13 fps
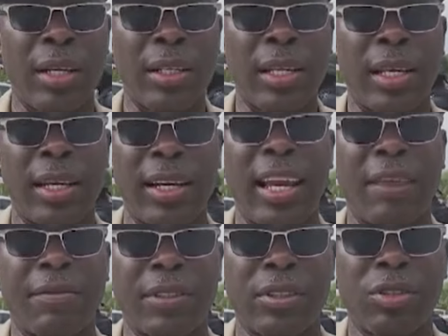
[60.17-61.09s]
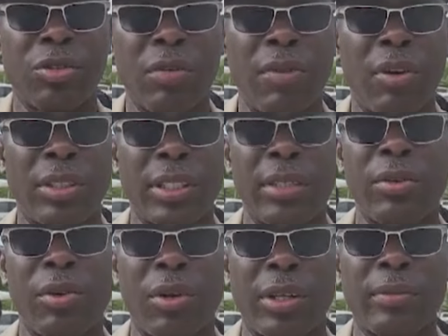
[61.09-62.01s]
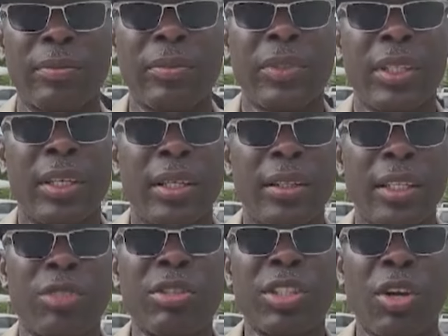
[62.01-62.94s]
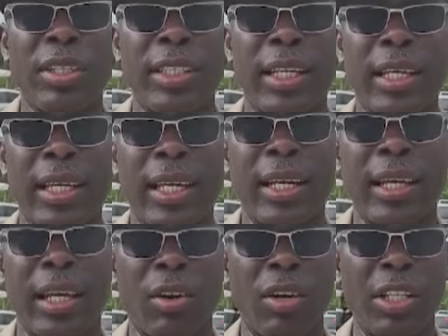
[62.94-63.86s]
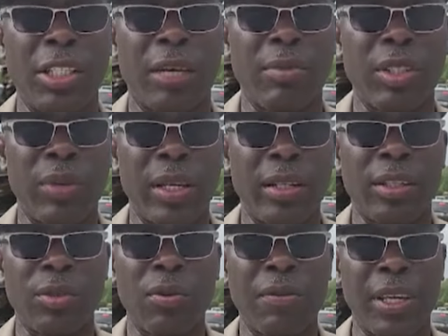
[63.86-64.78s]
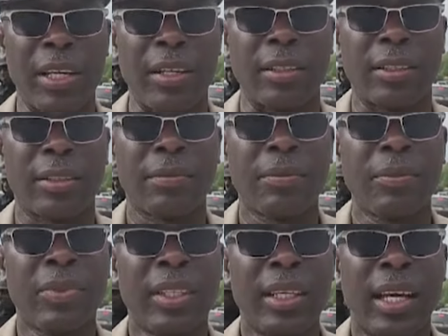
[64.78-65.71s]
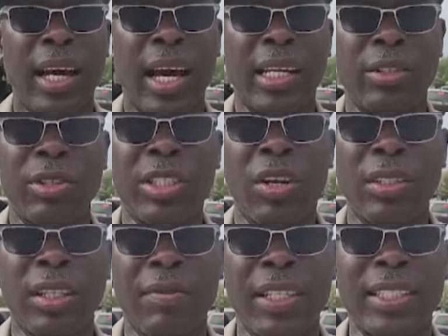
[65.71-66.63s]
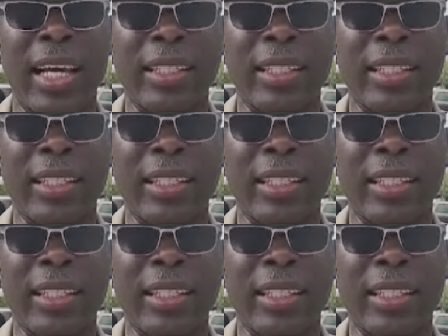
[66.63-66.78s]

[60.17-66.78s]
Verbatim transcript: on the left drove out in the road. This resulted in a collision between the two vehicles. As a result of this